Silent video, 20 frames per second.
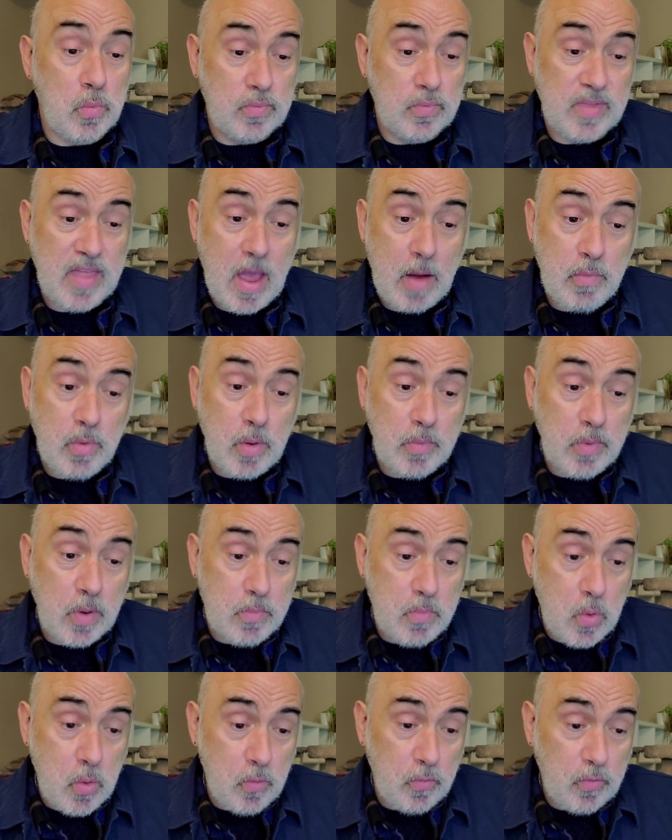
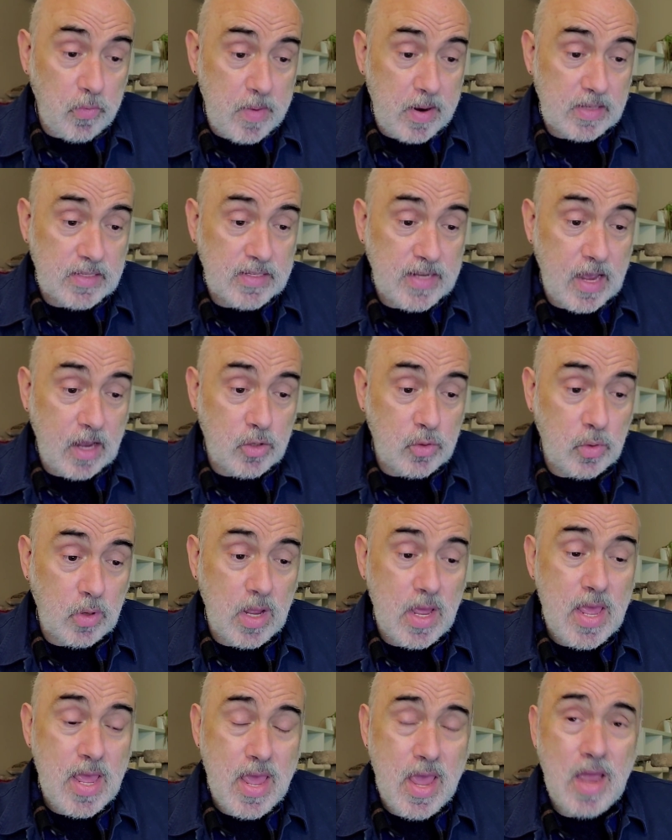removed from my schedule,